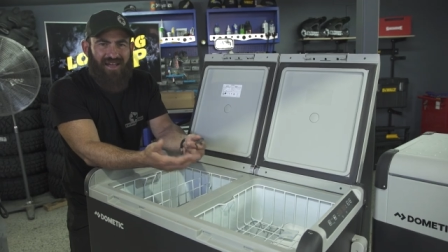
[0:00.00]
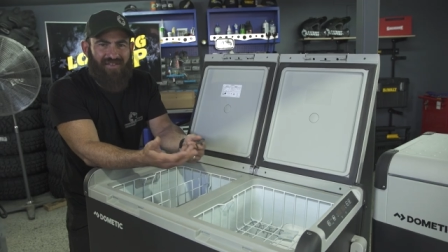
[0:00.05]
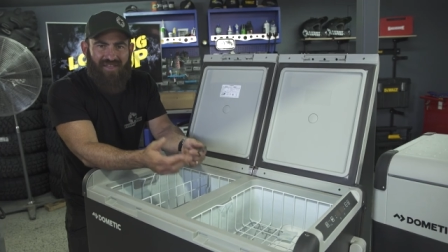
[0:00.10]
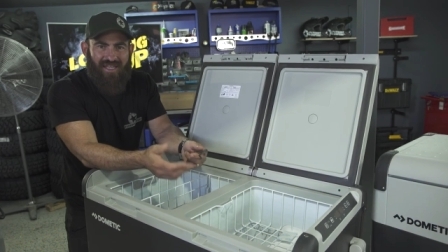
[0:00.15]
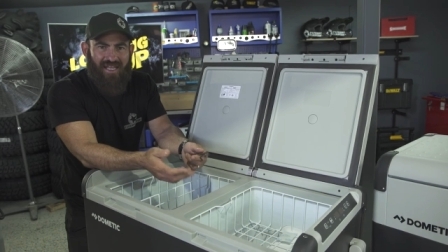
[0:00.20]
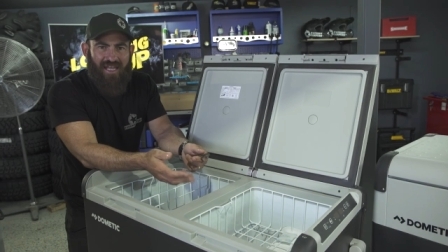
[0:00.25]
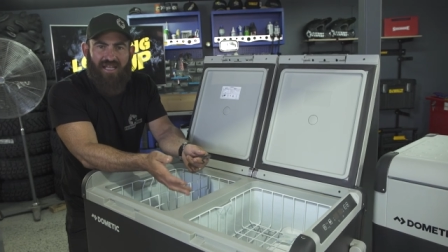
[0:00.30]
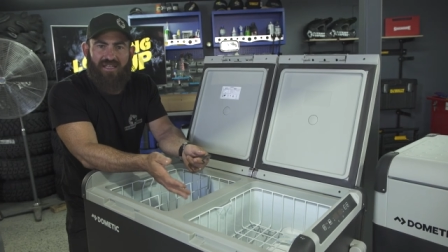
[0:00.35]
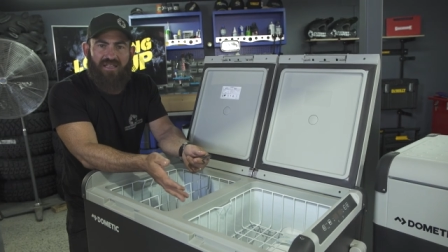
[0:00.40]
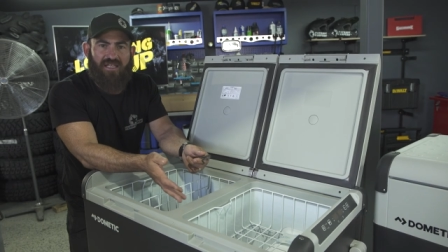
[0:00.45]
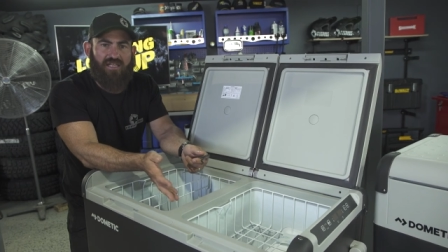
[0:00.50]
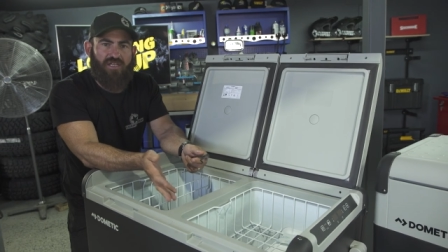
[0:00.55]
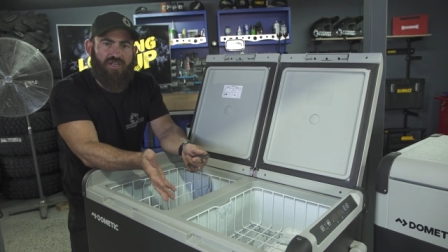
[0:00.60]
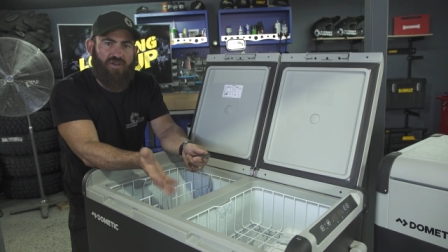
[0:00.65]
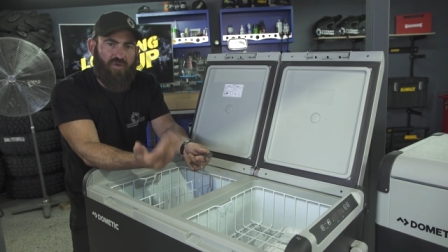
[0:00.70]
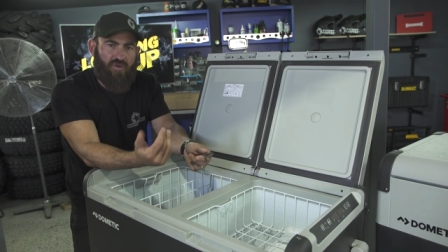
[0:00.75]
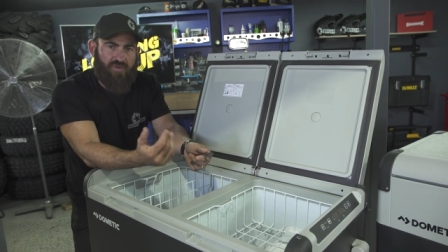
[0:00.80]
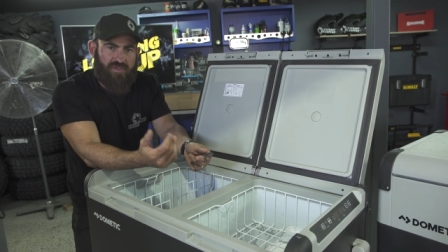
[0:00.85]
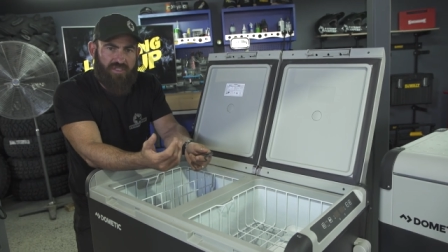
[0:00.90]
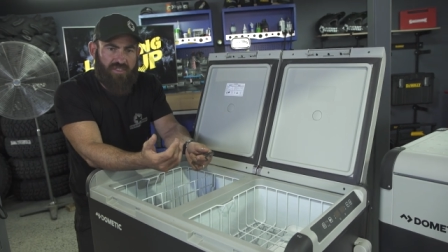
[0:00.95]
other gear that you're
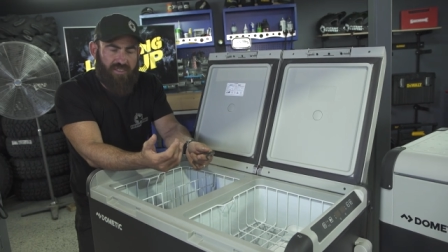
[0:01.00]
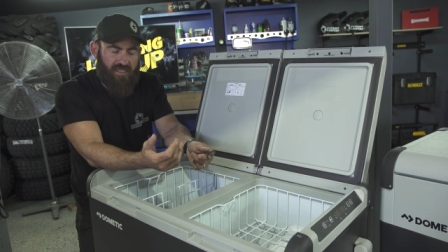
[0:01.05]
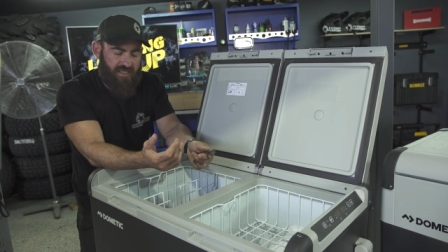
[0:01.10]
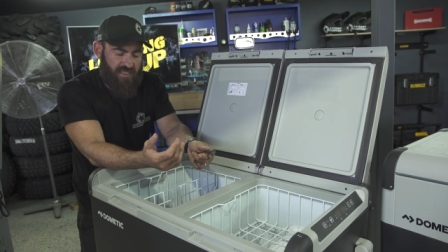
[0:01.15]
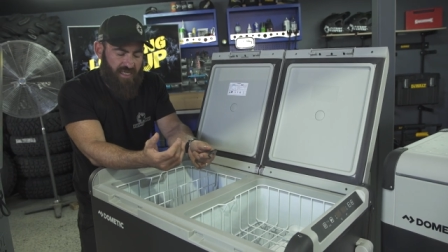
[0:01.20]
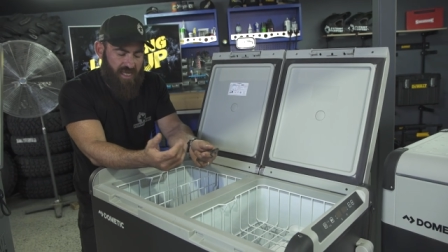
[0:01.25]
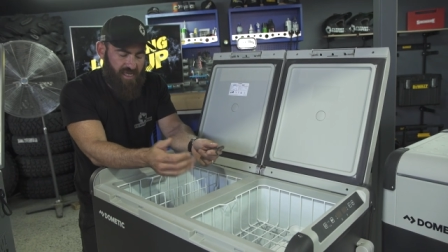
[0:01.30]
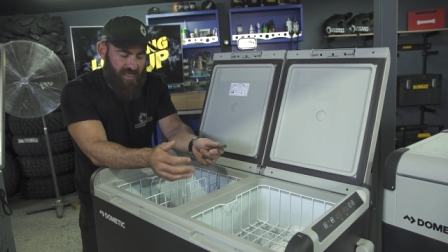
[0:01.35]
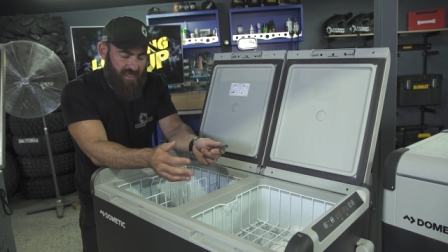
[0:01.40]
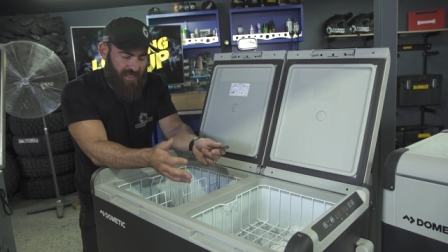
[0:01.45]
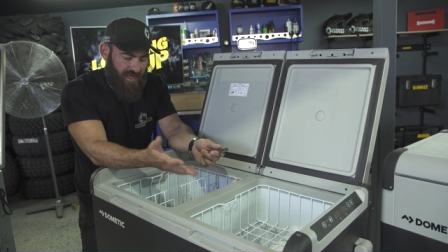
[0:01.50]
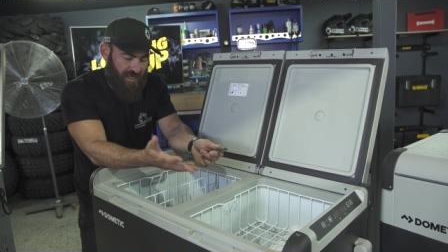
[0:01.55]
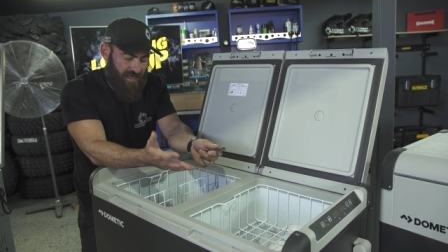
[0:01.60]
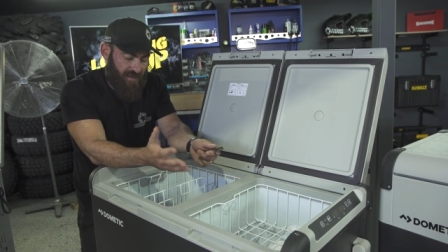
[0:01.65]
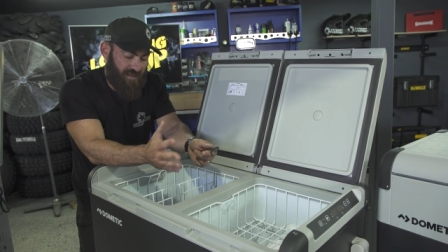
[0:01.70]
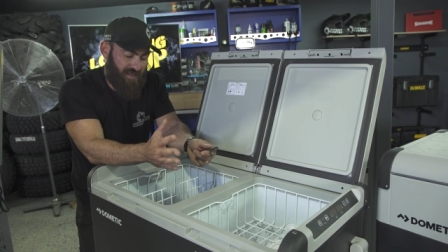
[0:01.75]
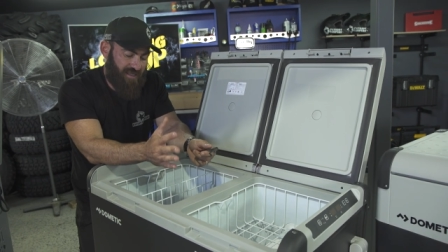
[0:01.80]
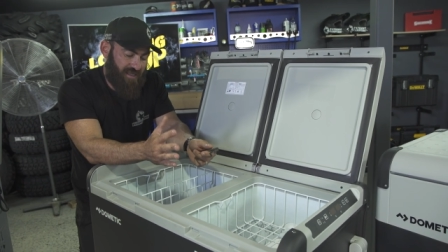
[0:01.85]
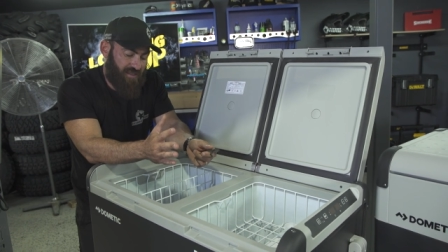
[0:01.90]
constantly taking out.